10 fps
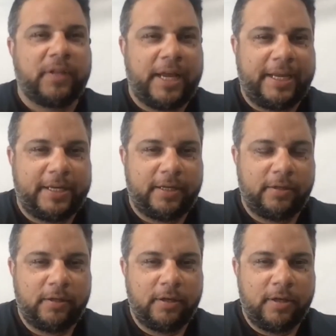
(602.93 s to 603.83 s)
like
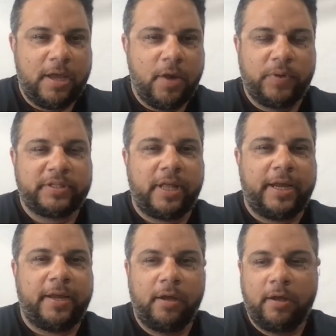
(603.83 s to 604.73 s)
it was
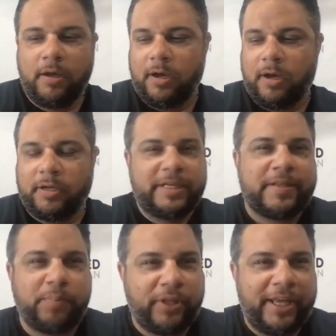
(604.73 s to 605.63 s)
like
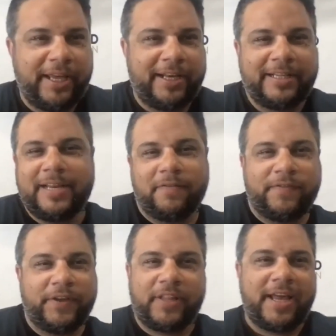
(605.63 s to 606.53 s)
discipline. It didn't
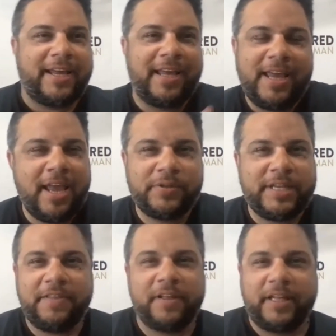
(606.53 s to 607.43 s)
feel like it was
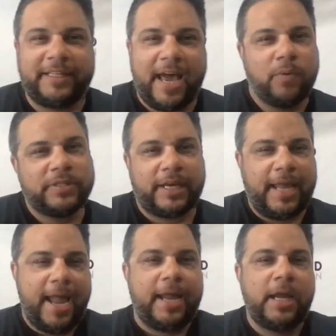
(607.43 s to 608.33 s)
anything like that. It was like,
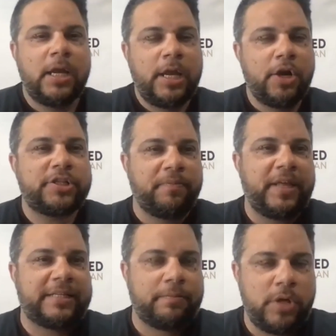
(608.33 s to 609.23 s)
hey, here's some
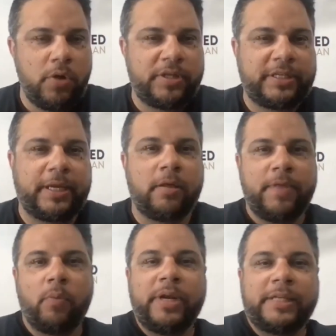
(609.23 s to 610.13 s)
things I'm noticing
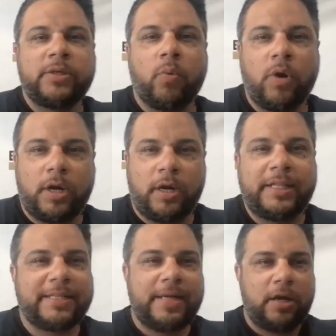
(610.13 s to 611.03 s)
that we need to work on. And
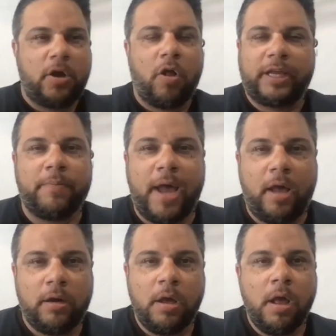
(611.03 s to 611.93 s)
that's not calling him
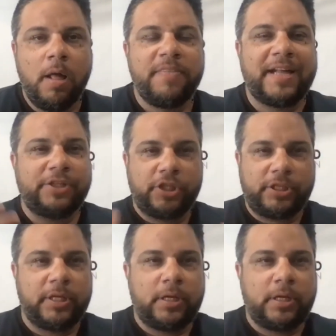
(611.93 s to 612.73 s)
out. That's just